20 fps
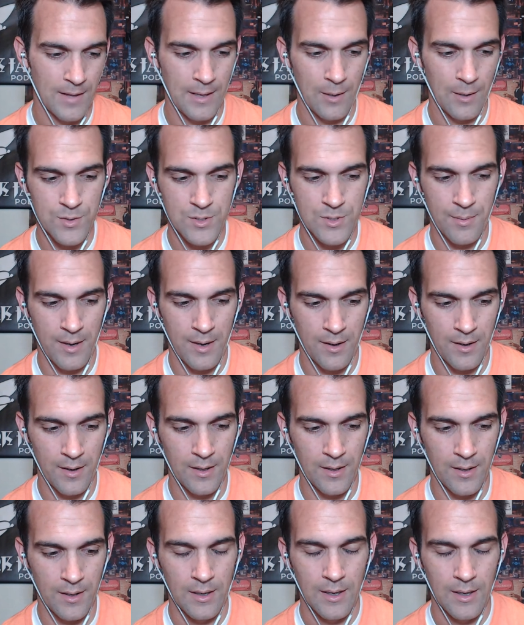was about
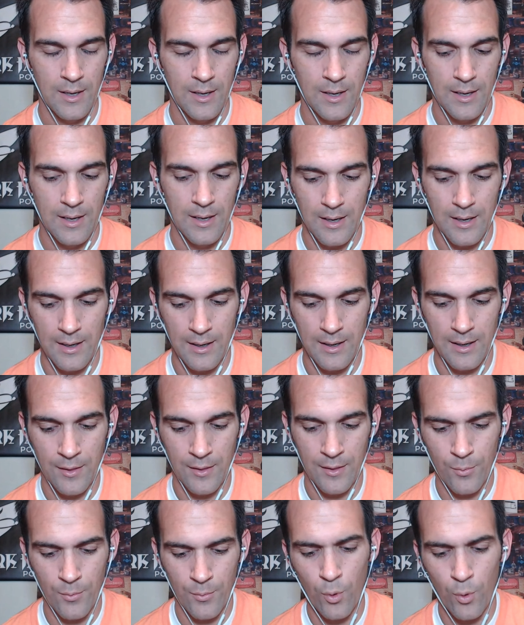it.
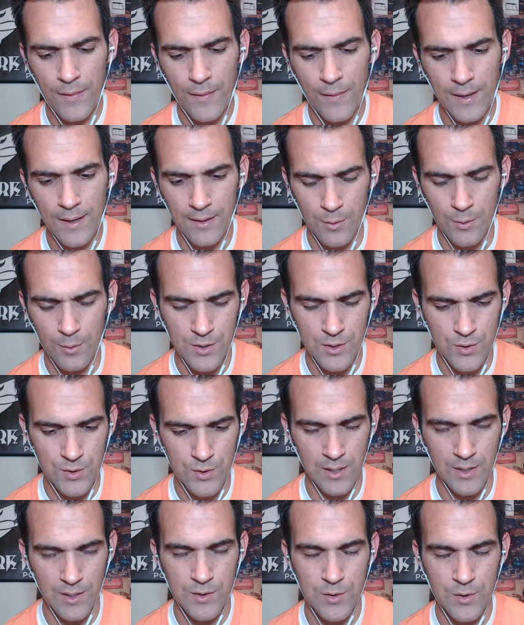The one thing I thought was
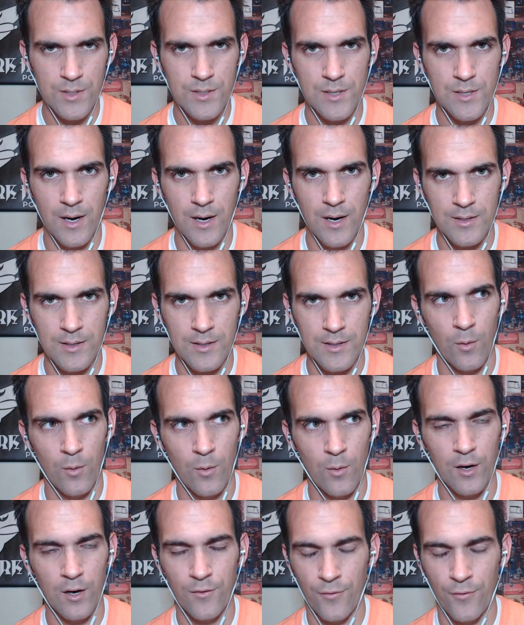interesting is Chris Sacca's got a
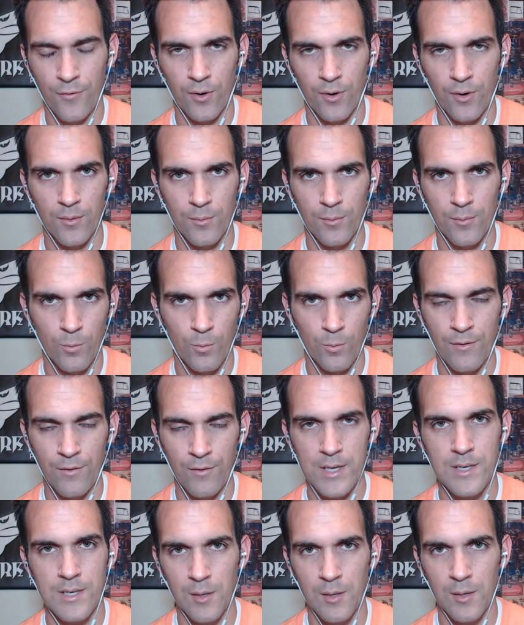record for
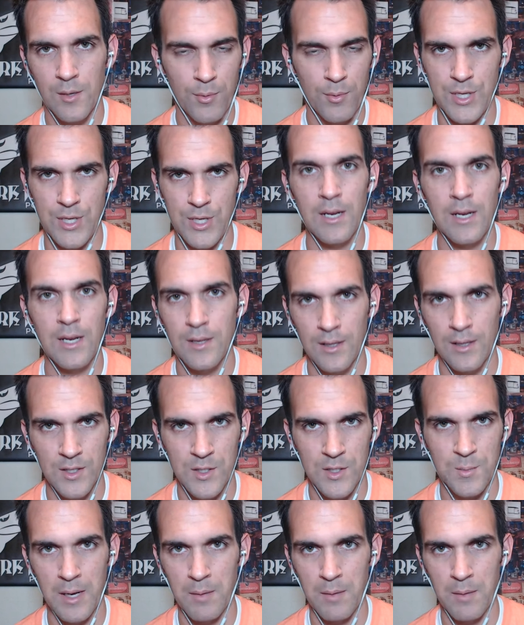investing in pretty much anything
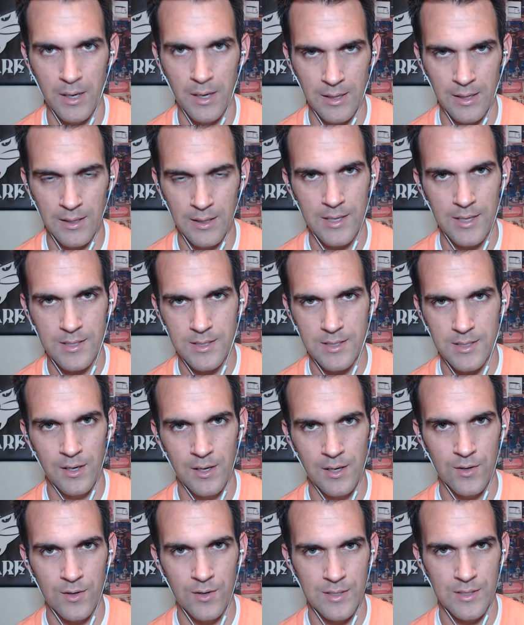that's made money in the last 10
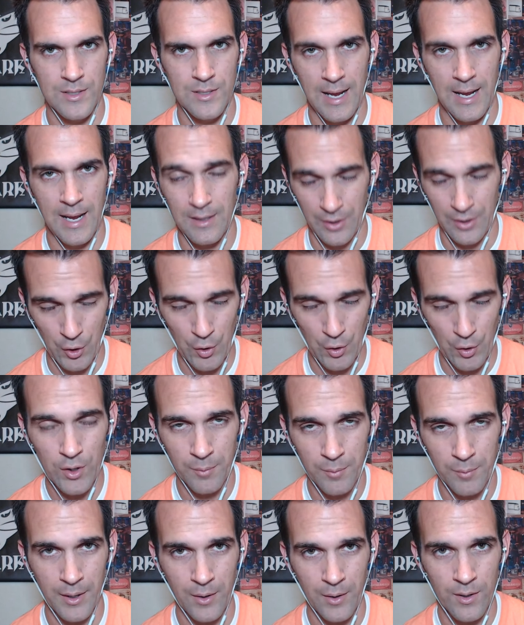years in tech, like all
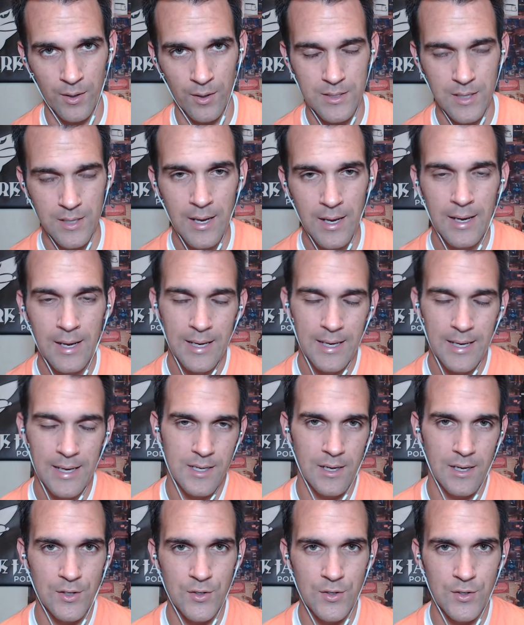the big ones. He
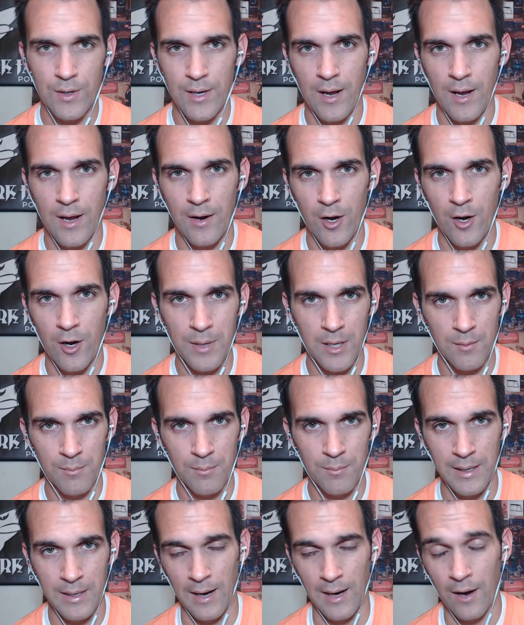said he turned down
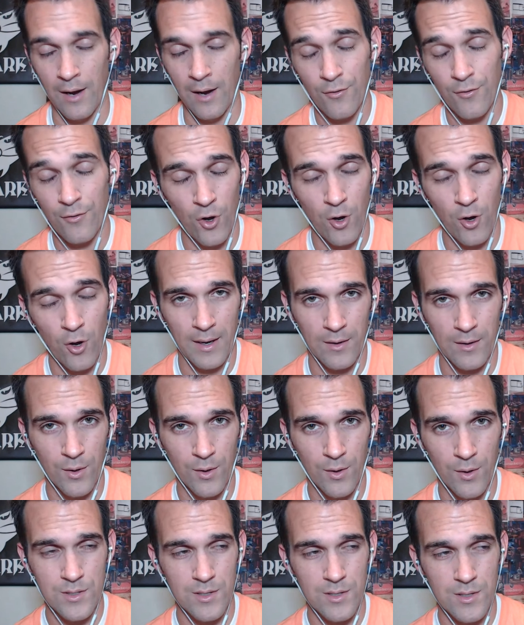Airbnb. I don't follow him that
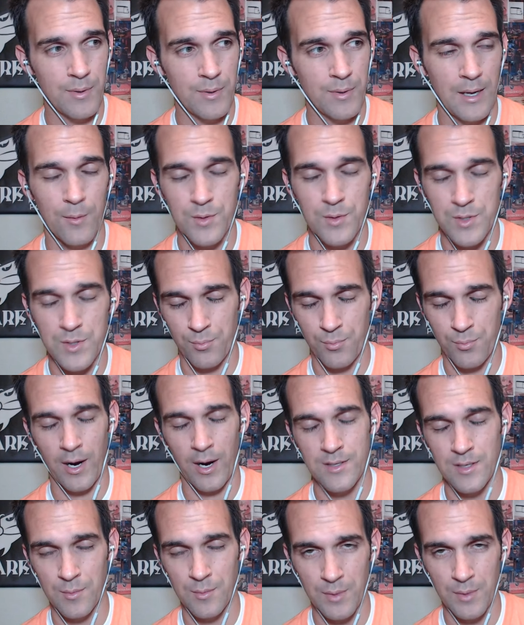closely, but that was
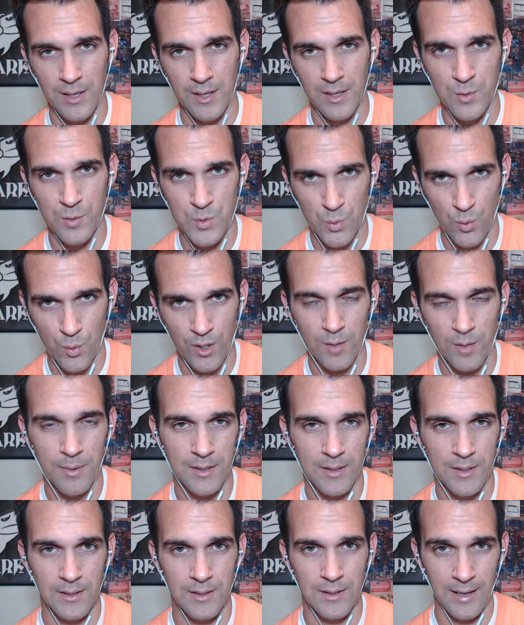surprising because he was worried
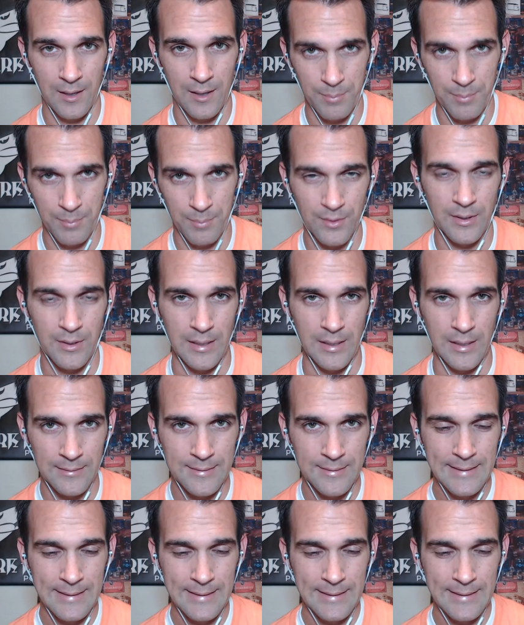about the liability